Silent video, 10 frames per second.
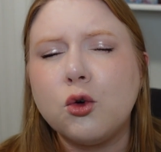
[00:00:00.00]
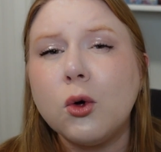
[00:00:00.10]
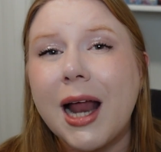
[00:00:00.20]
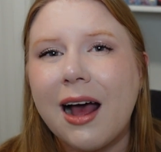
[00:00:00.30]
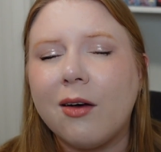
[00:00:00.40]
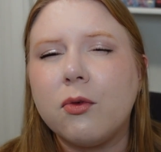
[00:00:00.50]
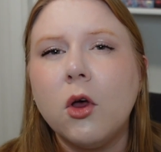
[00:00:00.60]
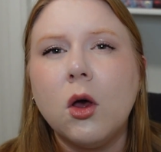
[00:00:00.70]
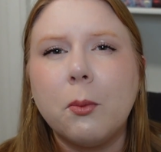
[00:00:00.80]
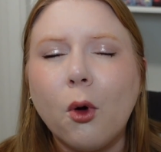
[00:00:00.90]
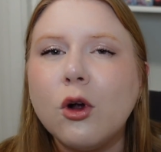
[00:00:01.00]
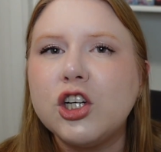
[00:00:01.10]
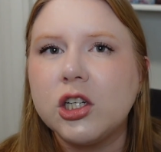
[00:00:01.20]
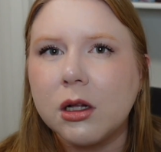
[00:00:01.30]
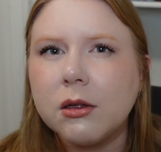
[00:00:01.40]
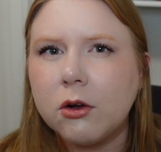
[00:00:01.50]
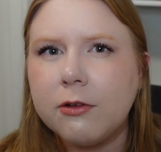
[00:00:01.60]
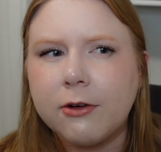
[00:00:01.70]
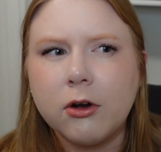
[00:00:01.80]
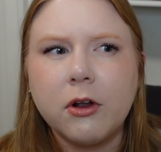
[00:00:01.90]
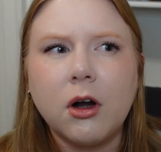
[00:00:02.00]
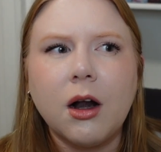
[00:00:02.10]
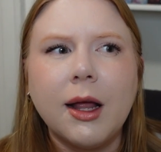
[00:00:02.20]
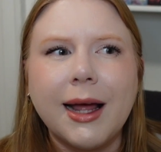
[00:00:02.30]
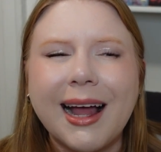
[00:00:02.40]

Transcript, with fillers: could have pushed a little further,